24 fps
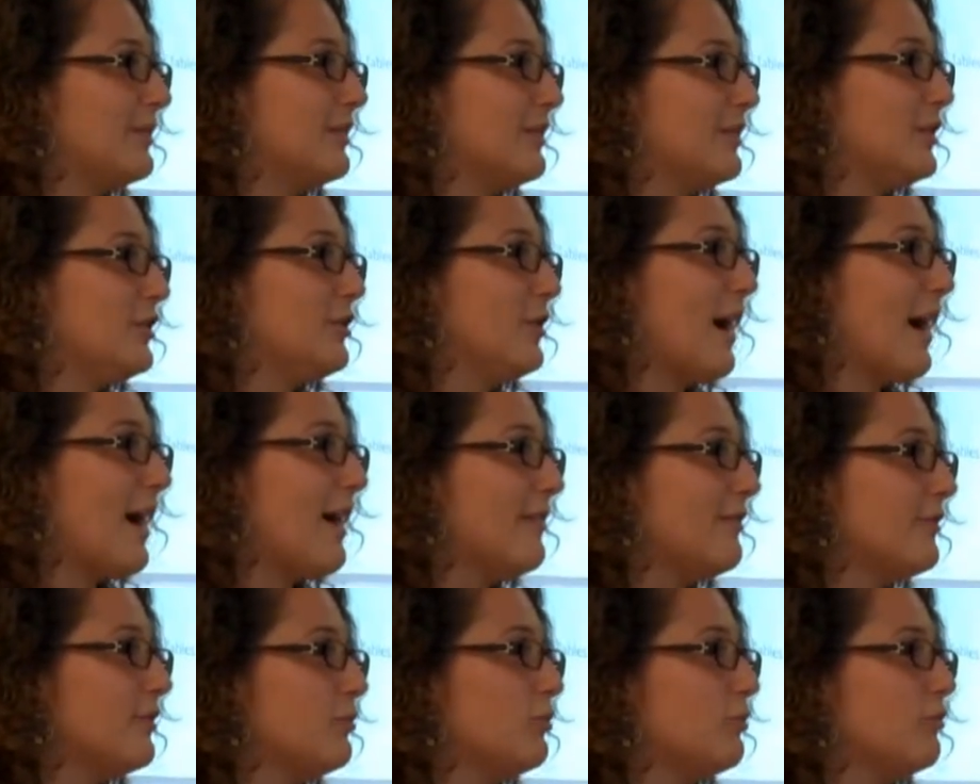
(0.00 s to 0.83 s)
you
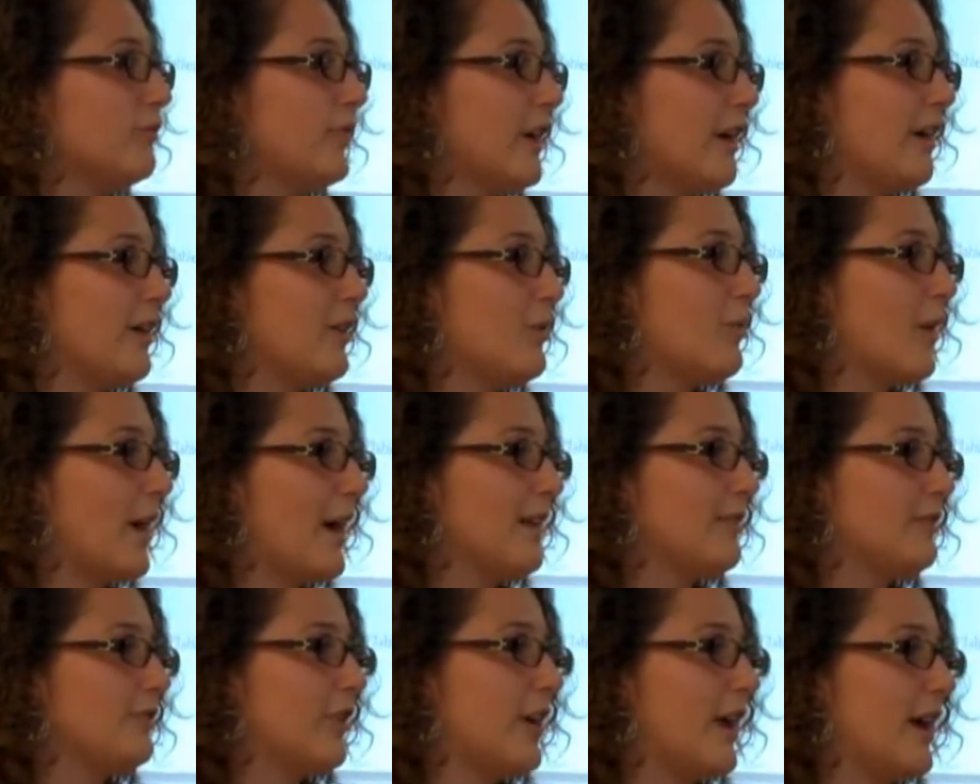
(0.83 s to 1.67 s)
have a very
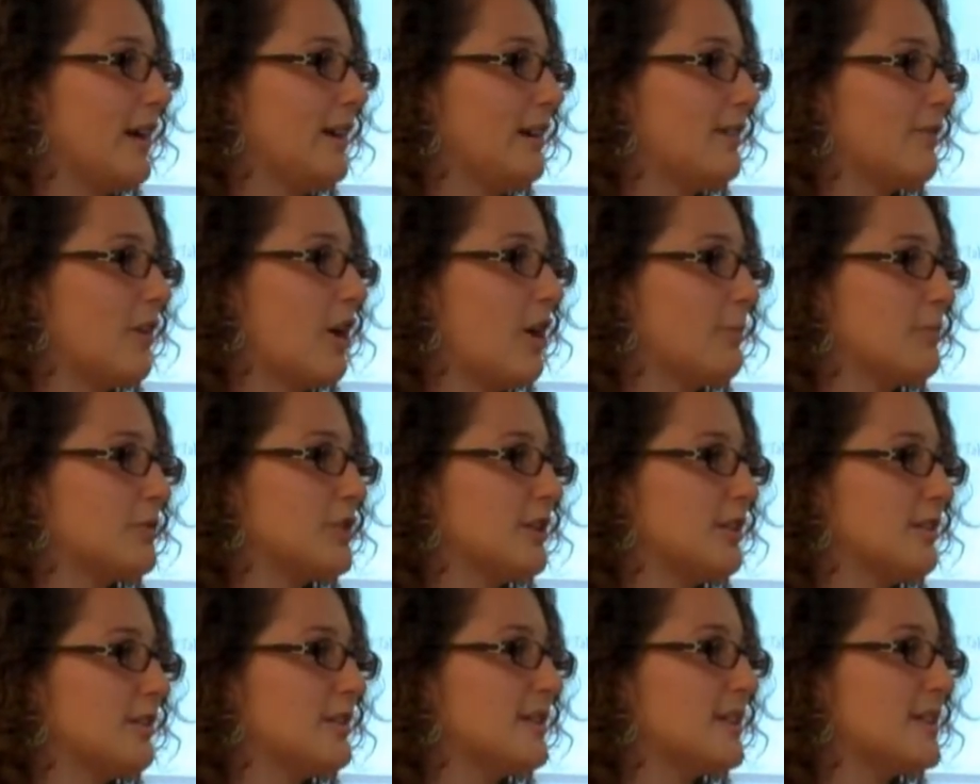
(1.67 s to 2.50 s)
wide variety of
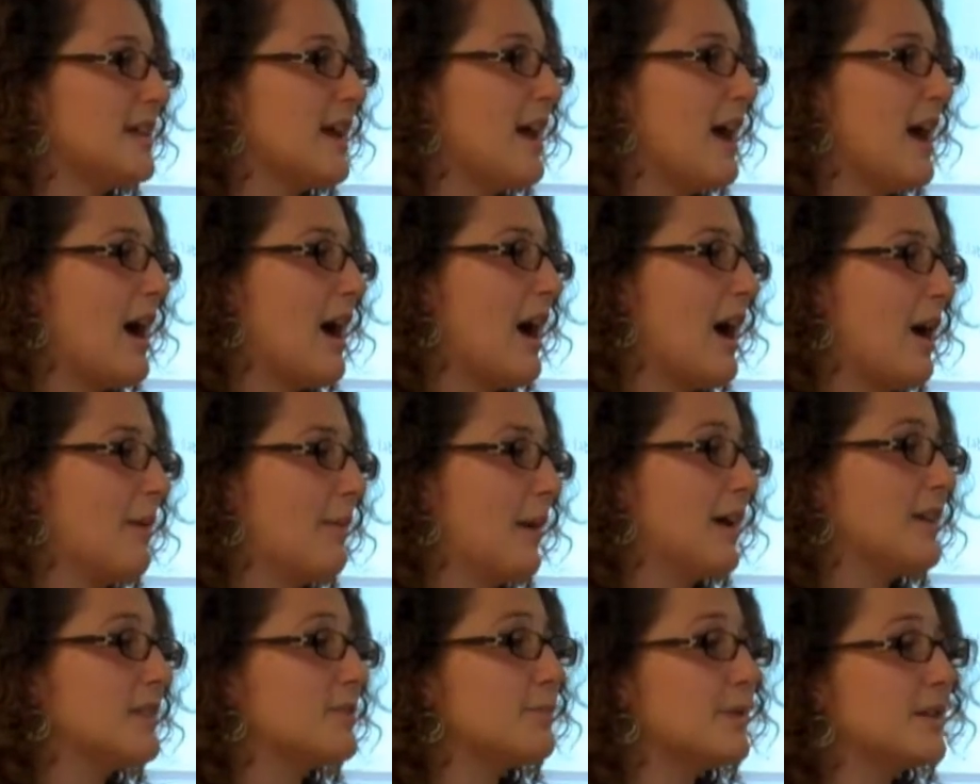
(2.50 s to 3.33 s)
options.
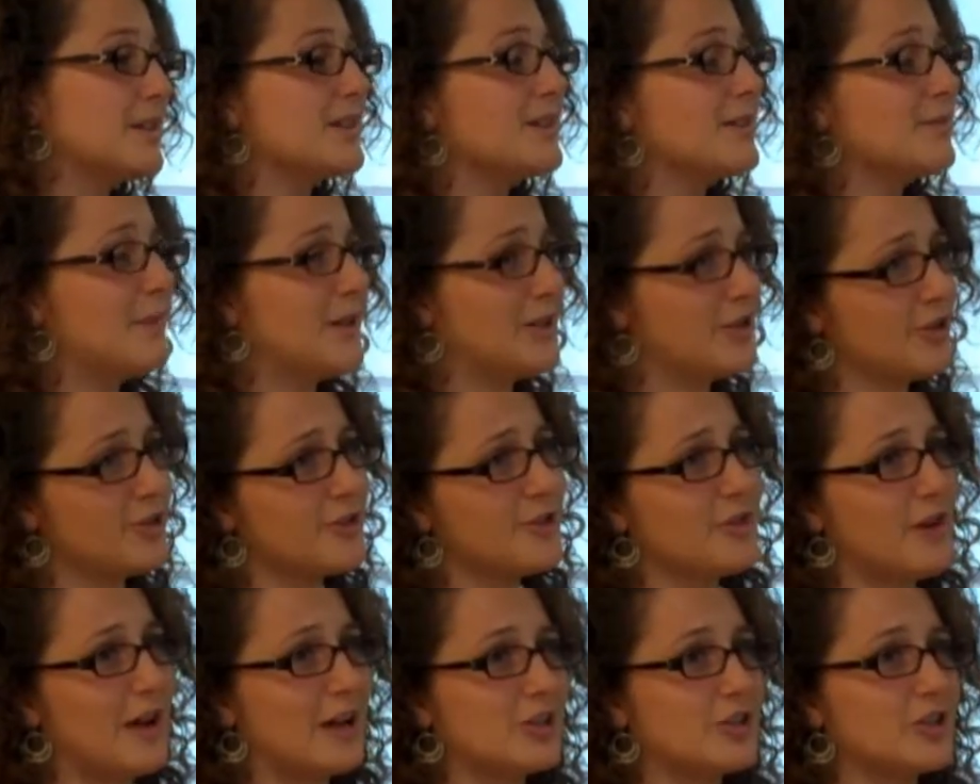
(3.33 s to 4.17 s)
As business majors,
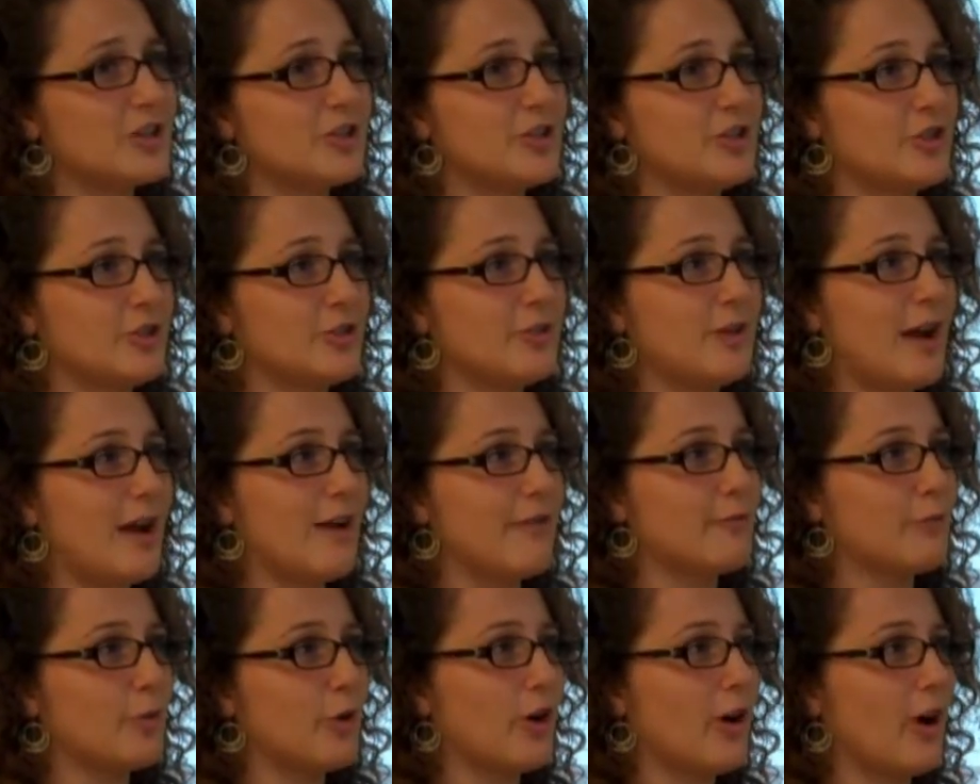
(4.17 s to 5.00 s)
you actually do
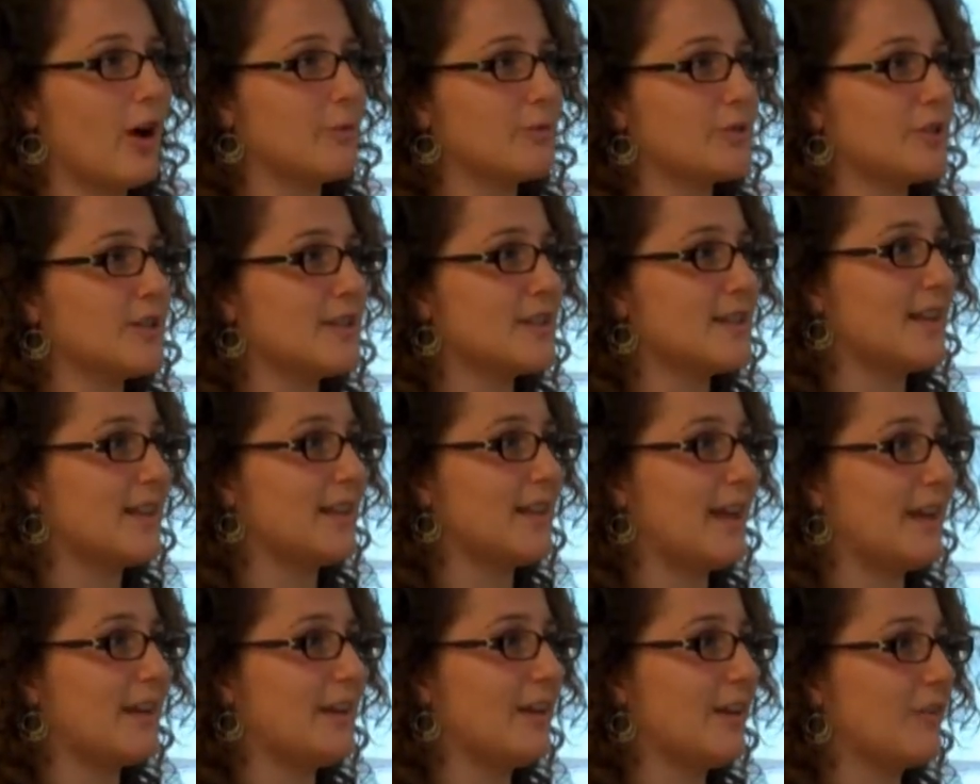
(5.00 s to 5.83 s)
have more options than
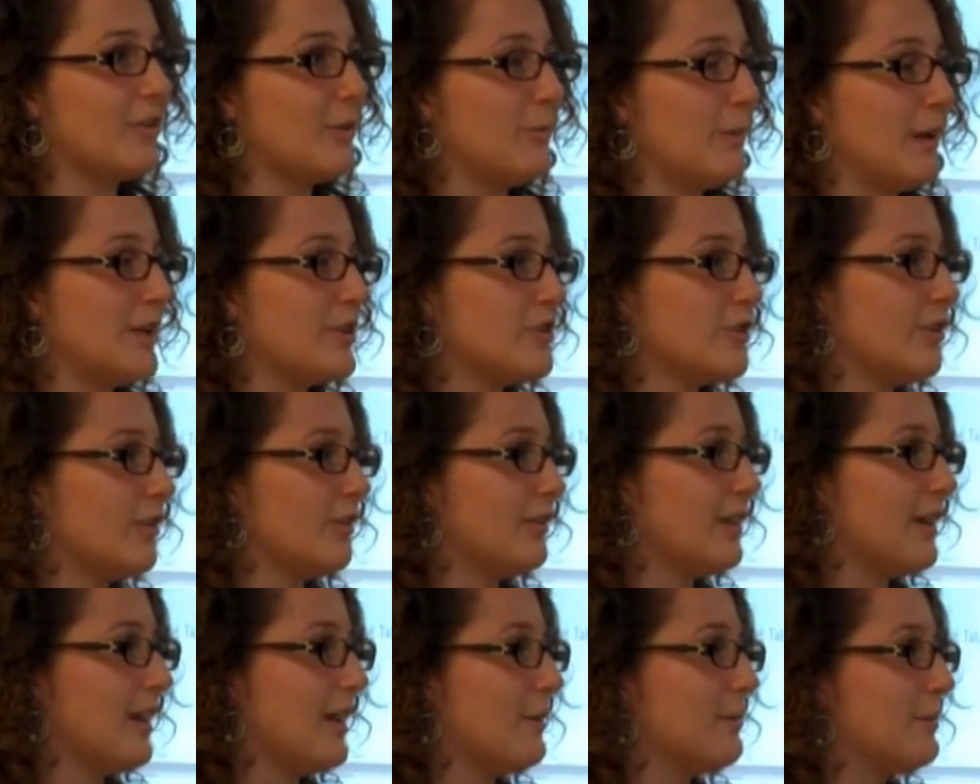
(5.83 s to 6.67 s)
any other major on
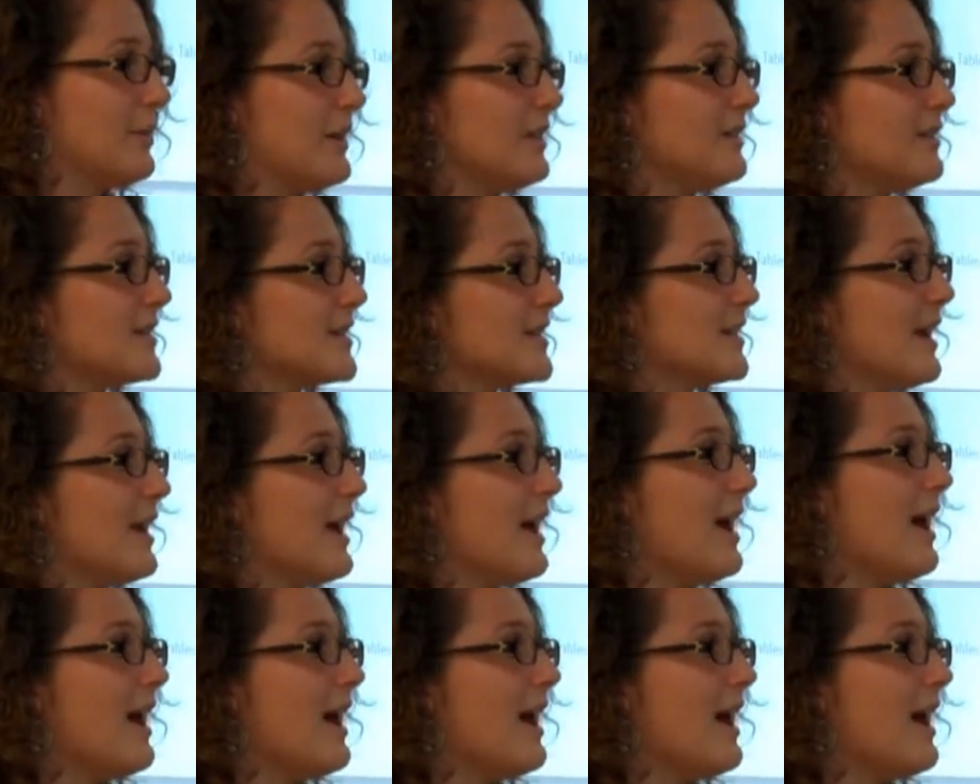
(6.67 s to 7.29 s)
campus.